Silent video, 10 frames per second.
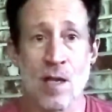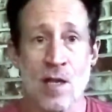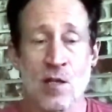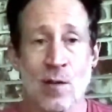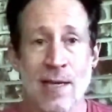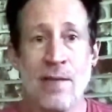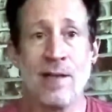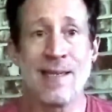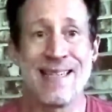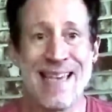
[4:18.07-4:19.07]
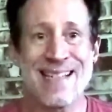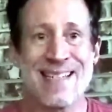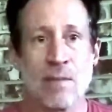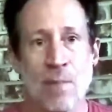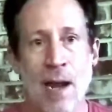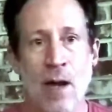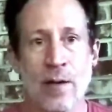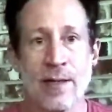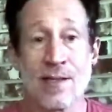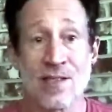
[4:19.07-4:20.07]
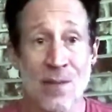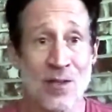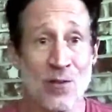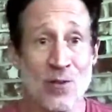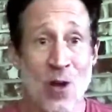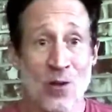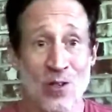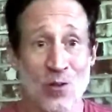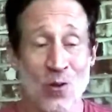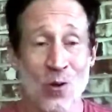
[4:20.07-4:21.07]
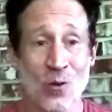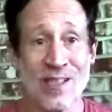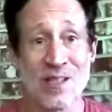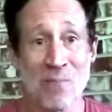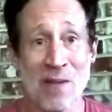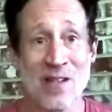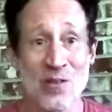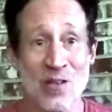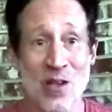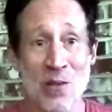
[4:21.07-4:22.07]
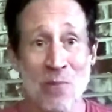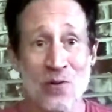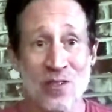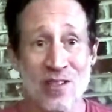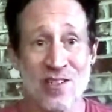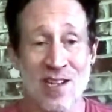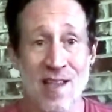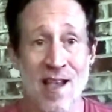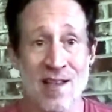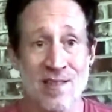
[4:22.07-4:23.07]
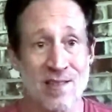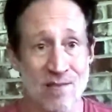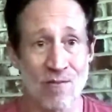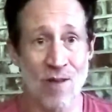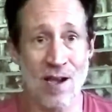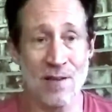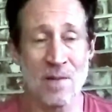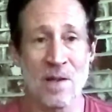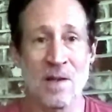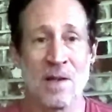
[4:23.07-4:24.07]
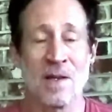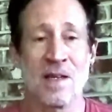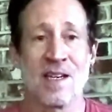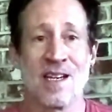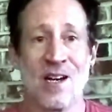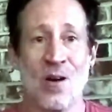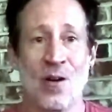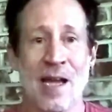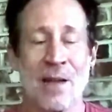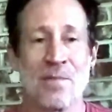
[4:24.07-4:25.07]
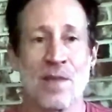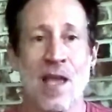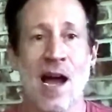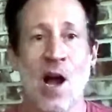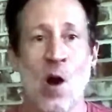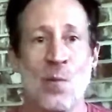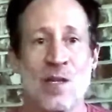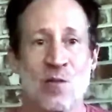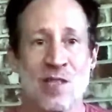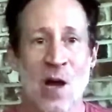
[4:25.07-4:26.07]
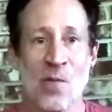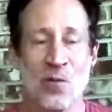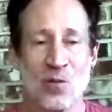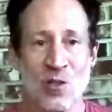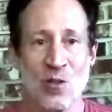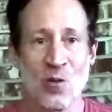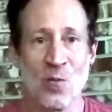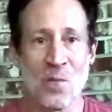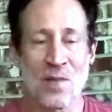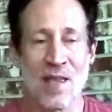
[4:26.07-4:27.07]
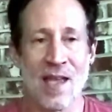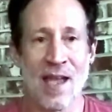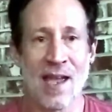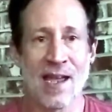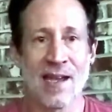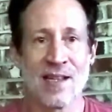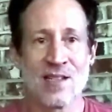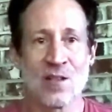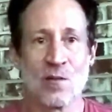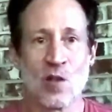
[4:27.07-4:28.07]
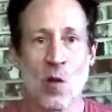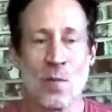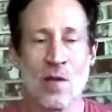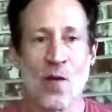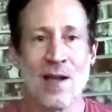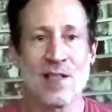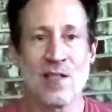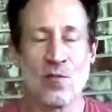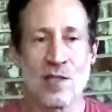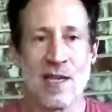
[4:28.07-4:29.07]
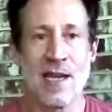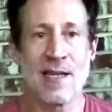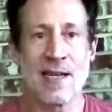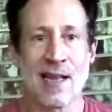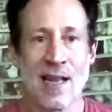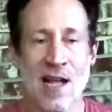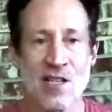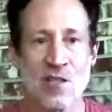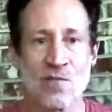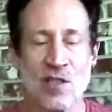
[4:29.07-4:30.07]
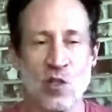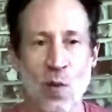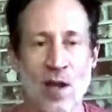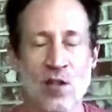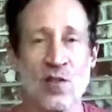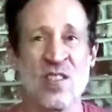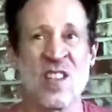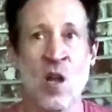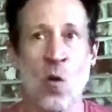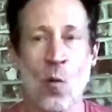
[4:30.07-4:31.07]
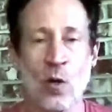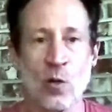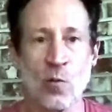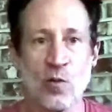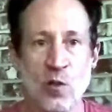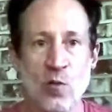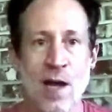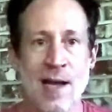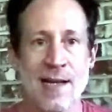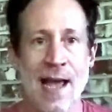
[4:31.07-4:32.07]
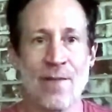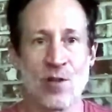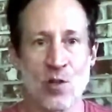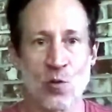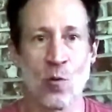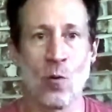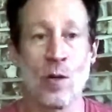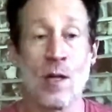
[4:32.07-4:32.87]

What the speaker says: So even getting married is something you don't control. It depends on the other person to say yes, right? Okay, I hope this was helpful to you, and don't be afraid to use get in lots of situations where you do not have control.